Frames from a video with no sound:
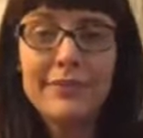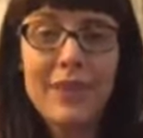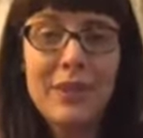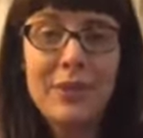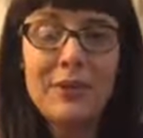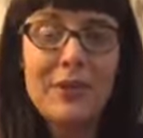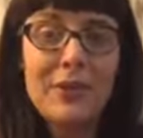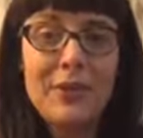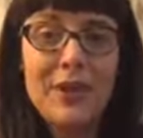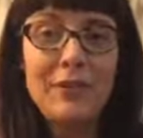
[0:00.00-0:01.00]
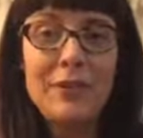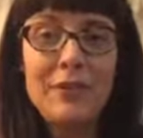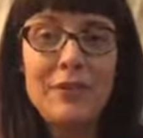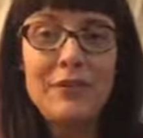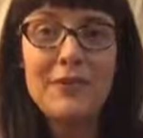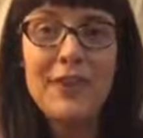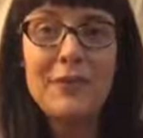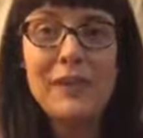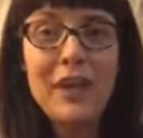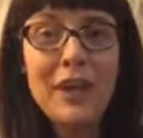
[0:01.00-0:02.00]
if you've
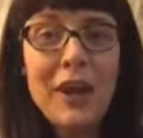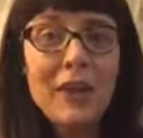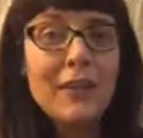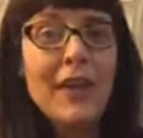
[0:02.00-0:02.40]
never done a coffee